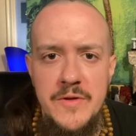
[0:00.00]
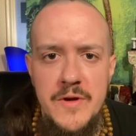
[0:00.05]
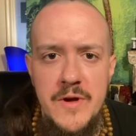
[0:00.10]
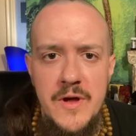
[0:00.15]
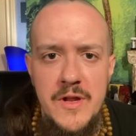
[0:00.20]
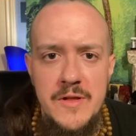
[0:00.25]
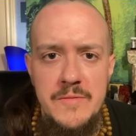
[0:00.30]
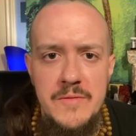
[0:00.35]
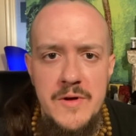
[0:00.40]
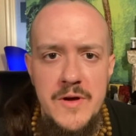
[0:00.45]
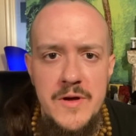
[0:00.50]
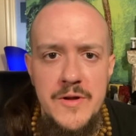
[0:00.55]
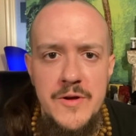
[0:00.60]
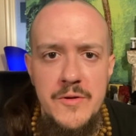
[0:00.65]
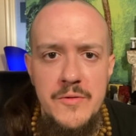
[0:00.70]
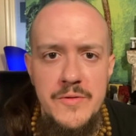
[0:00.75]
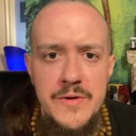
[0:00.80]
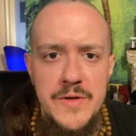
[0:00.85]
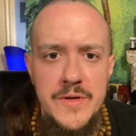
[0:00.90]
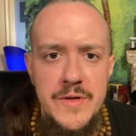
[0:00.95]
Kali Ma and
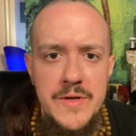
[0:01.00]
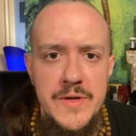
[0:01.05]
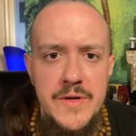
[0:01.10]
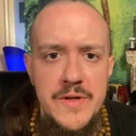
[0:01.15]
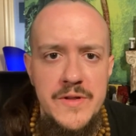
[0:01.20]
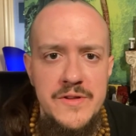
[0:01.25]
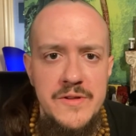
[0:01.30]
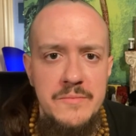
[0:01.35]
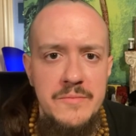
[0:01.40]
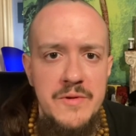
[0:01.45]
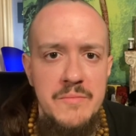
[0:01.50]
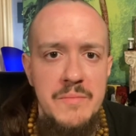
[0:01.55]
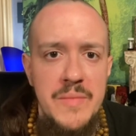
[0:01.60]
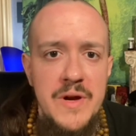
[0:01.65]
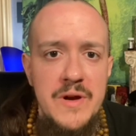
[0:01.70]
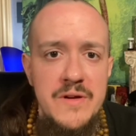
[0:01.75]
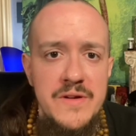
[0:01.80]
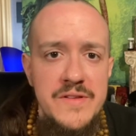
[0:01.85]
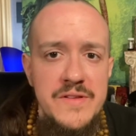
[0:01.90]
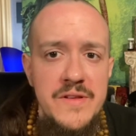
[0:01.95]
Odin, some
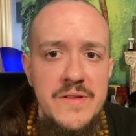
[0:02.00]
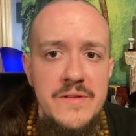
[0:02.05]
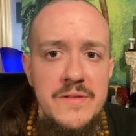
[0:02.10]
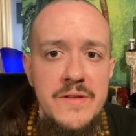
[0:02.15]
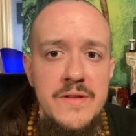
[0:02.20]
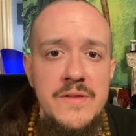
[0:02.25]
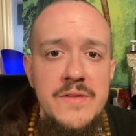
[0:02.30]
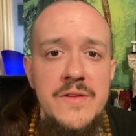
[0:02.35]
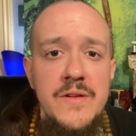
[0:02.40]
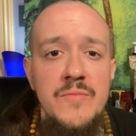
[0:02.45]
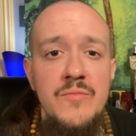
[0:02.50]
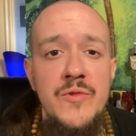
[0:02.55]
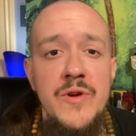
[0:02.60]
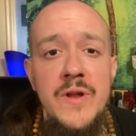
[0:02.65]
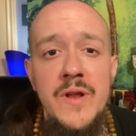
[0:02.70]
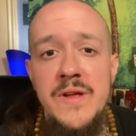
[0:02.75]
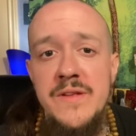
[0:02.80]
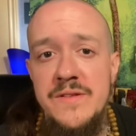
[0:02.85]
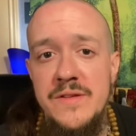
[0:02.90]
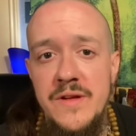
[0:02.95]
comparisons and some
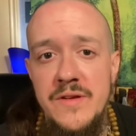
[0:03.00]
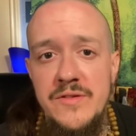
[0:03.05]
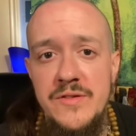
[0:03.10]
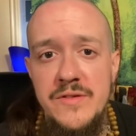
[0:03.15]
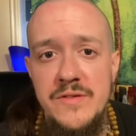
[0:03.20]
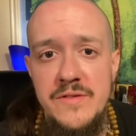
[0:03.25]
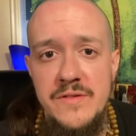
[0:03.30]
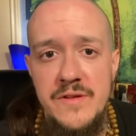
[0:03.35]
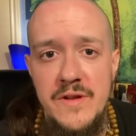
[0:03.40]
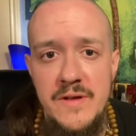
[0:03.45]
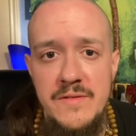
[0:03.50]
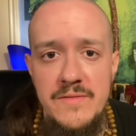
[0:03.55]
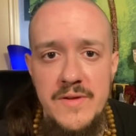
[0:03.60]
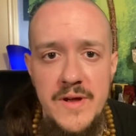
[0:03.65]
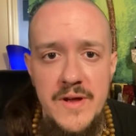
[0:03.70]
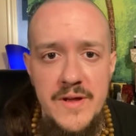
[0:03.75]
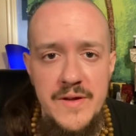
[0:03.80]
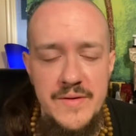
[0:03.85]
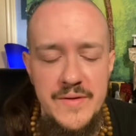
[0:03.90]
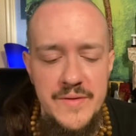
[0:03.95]
realizations that I've
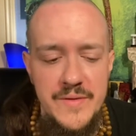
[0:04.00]
had.